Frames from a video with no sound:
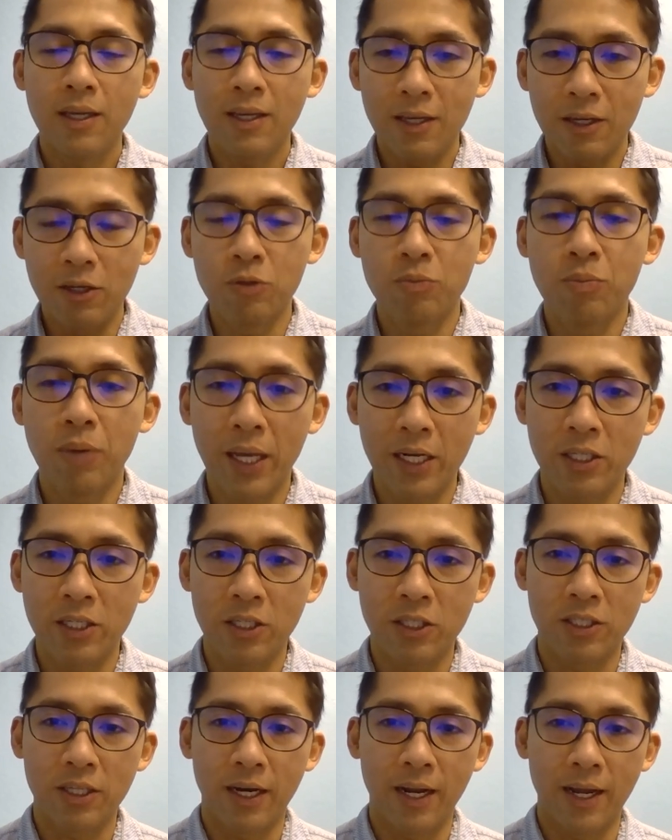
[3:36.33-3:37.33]
ill
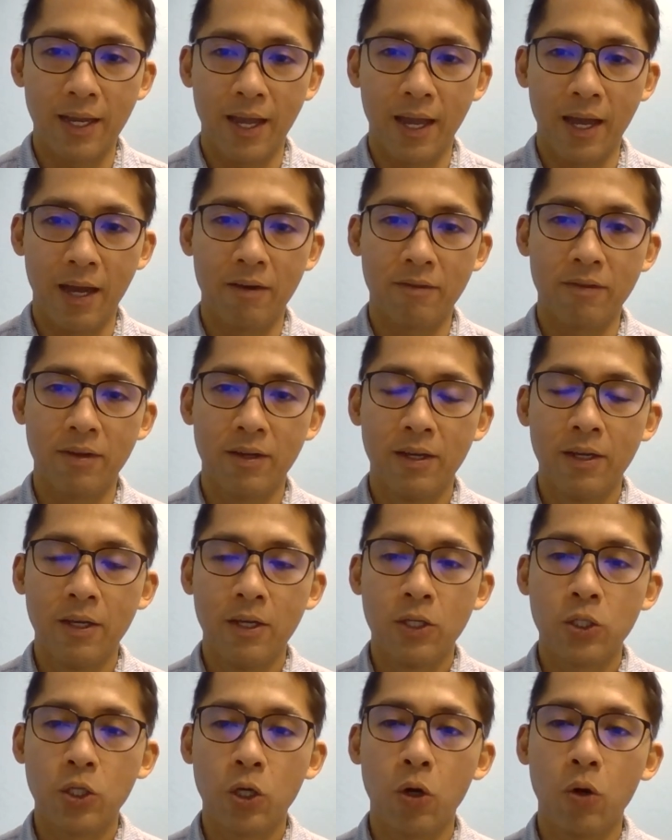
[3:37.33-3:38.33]
patients that I have.
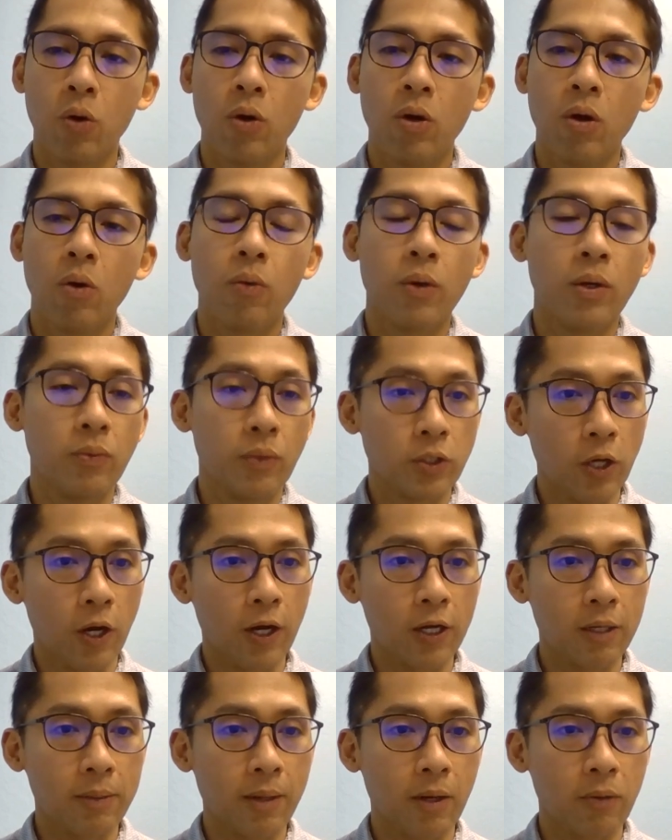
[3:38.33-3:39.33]
So when we
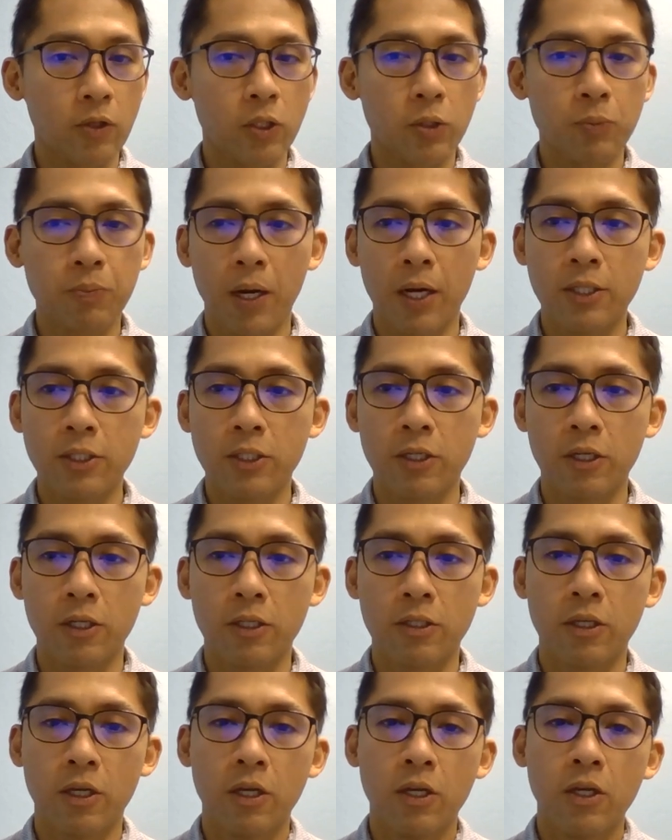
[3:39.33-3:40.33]
talk about
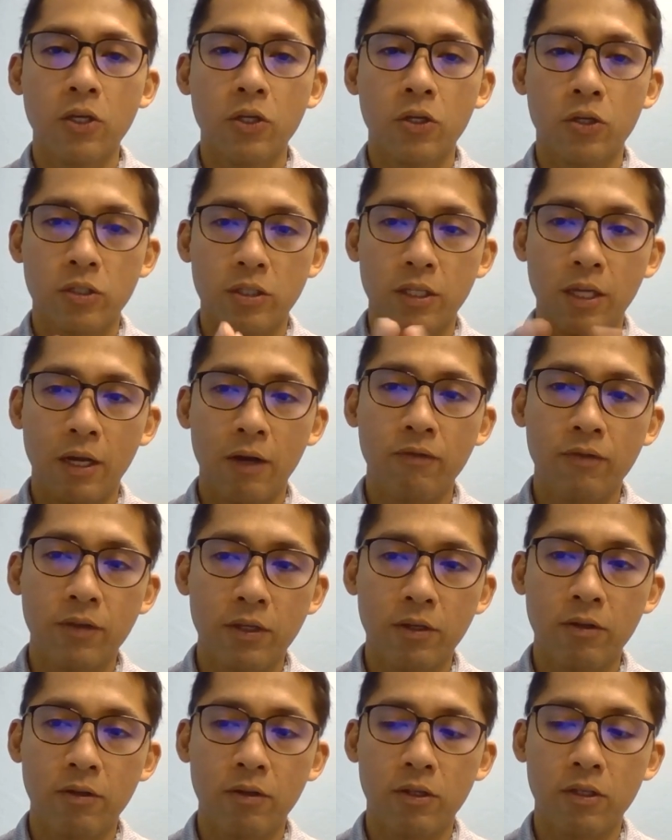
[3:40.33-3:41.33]
responses, you're
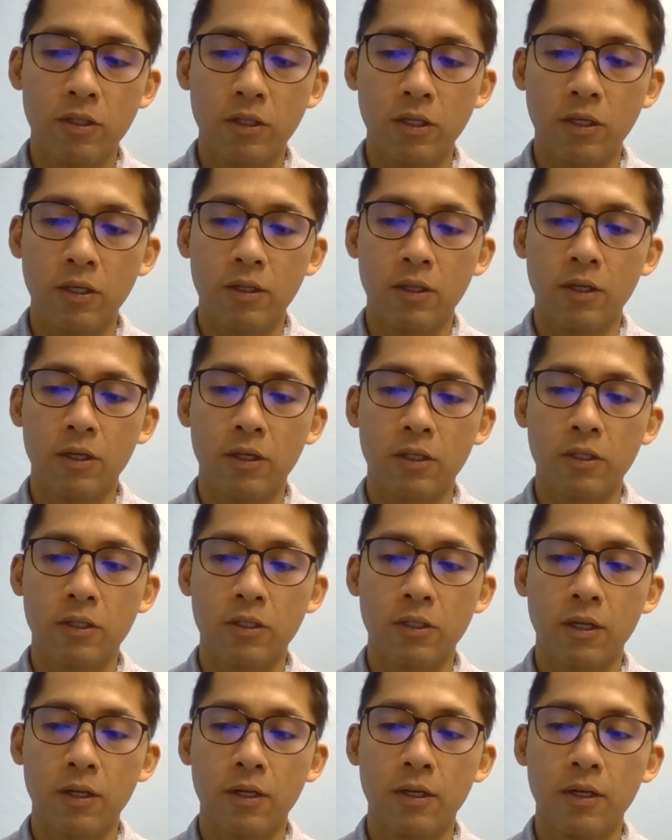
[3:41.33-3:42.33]
definitely going to see
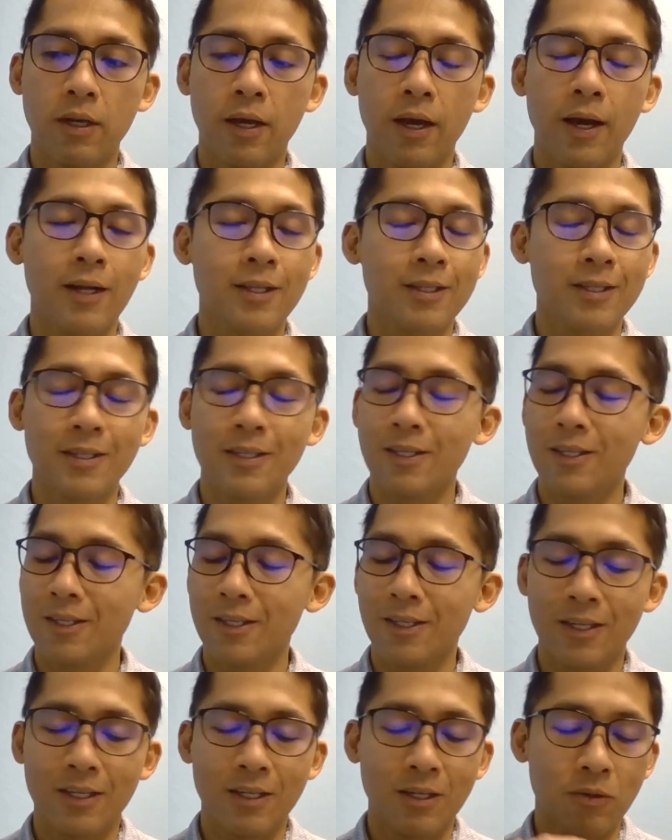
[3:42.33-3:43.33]
this not
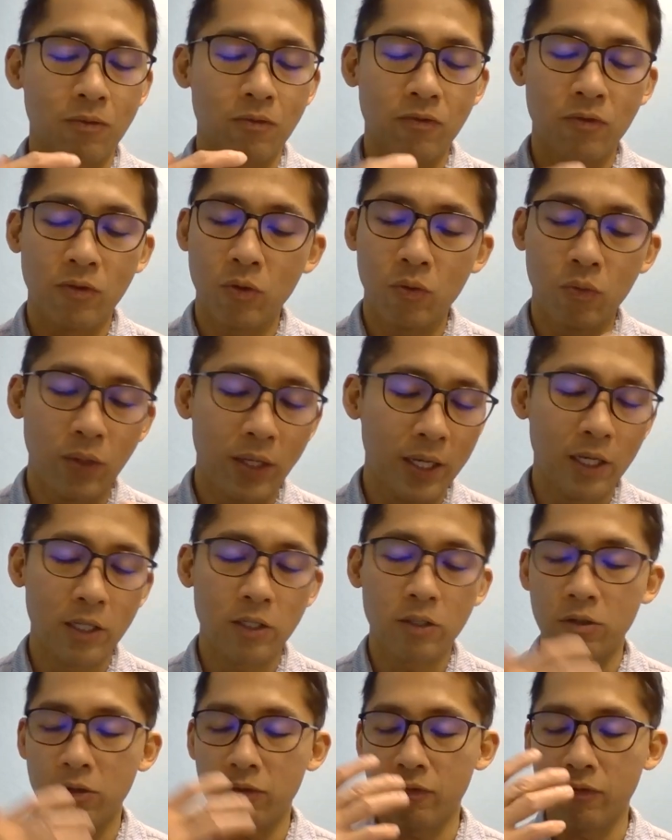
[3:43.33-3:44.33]
in a few
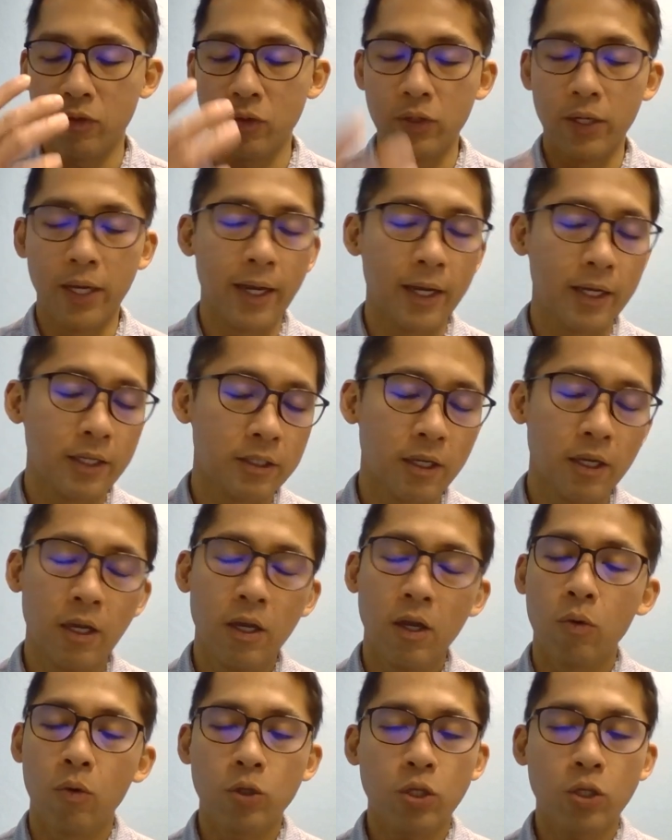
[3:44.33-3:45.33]
weeks or a few days.
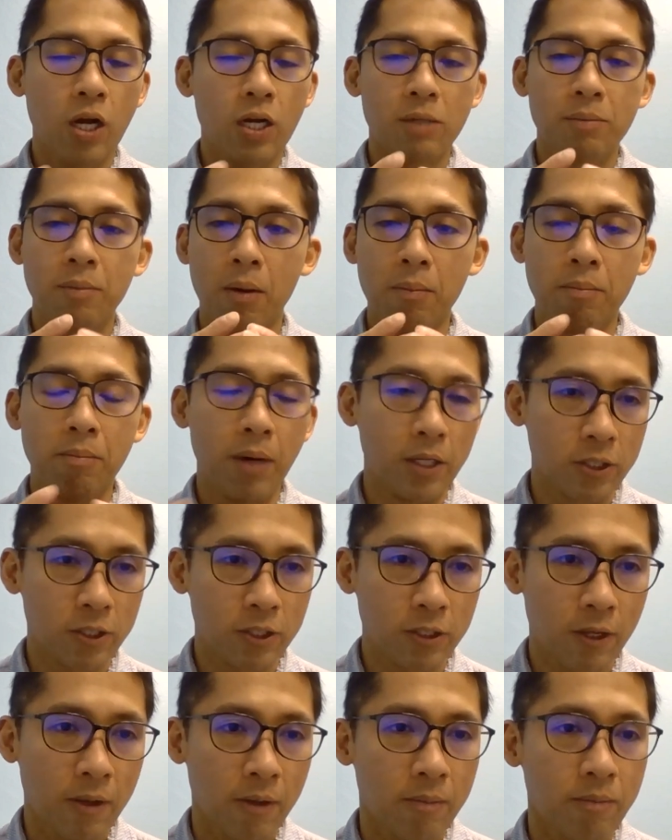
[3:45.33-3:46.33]
We're talking about
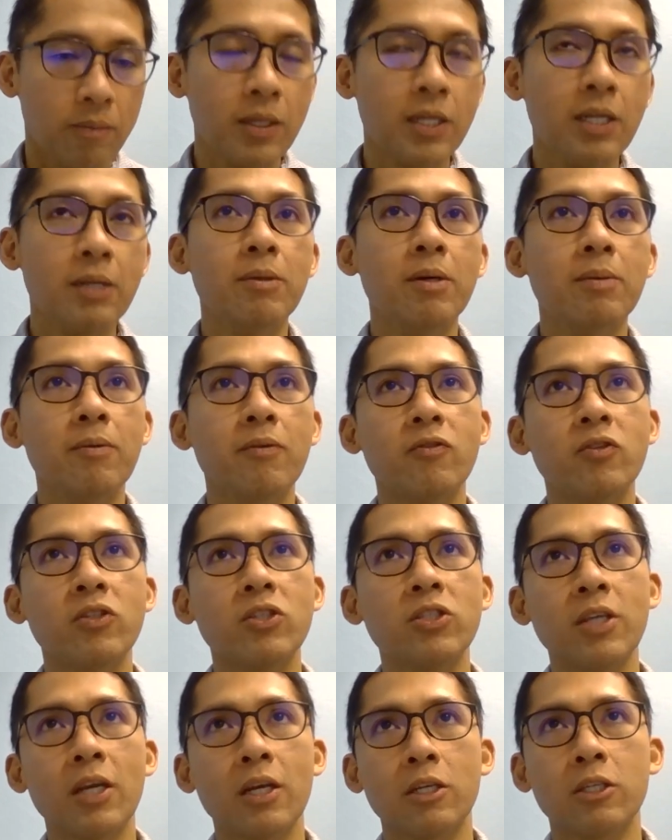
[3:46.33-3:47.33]
months, minimum of
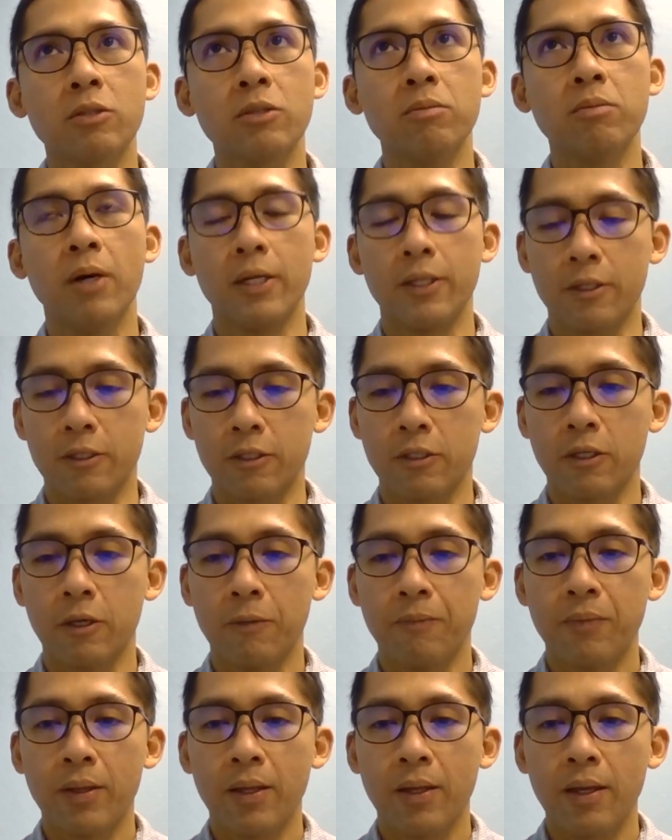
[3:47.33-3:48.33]
six months.
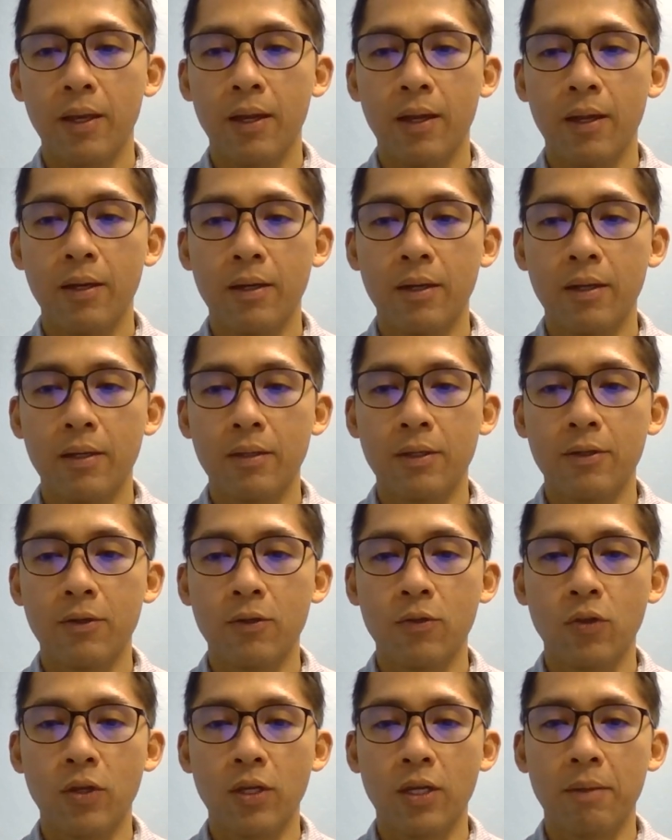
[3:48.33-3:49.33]
And the
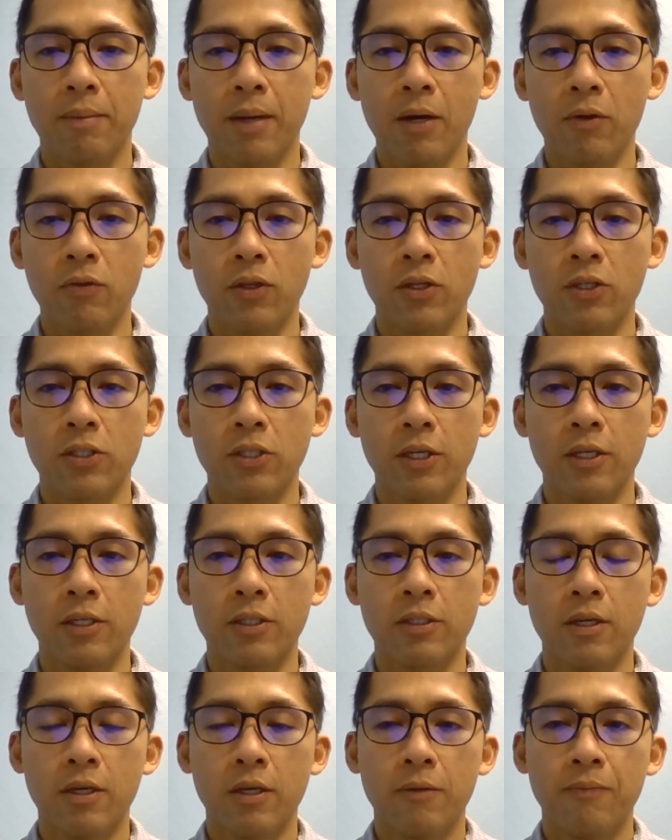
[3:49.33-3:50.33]
good thing about this
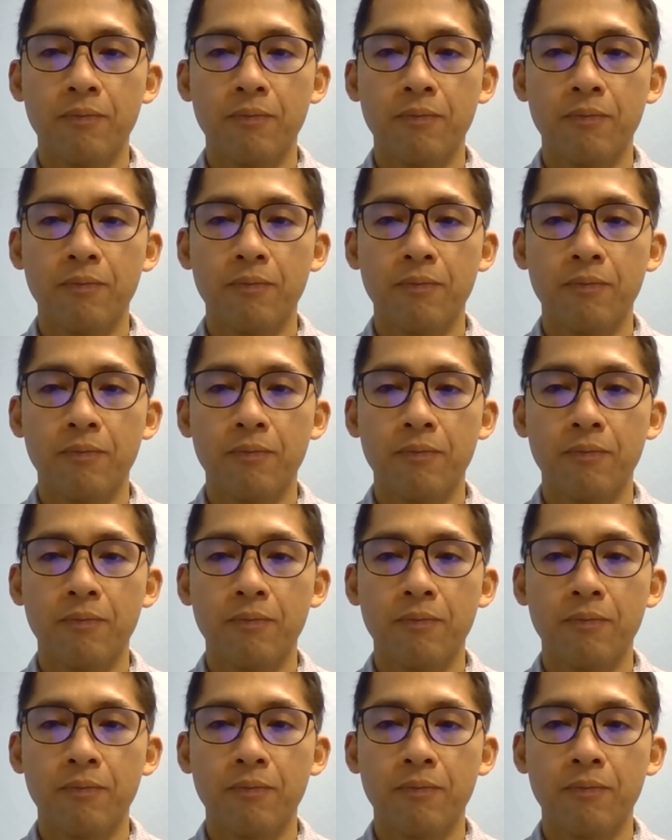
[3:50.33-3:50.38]
is